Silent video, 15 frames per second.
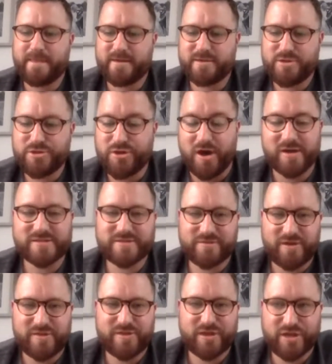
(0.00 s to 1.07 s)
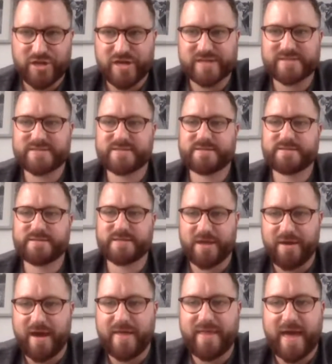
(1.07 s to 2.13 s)
you guys have got the guts to go
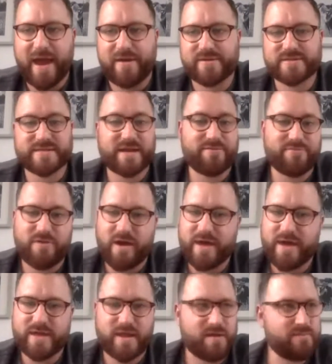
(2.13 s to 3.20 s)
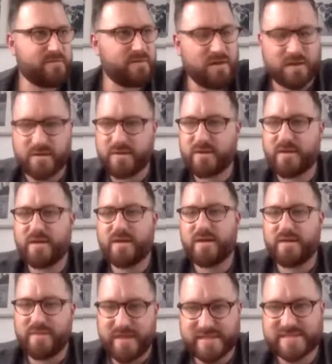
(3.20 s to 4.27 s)
out there and say, right, look,
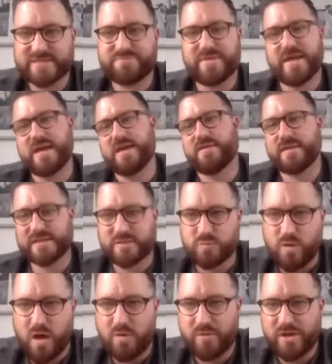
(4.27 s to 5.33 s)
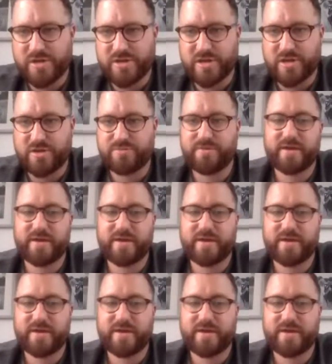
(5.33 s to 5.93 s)
this is me, this is what I want to do,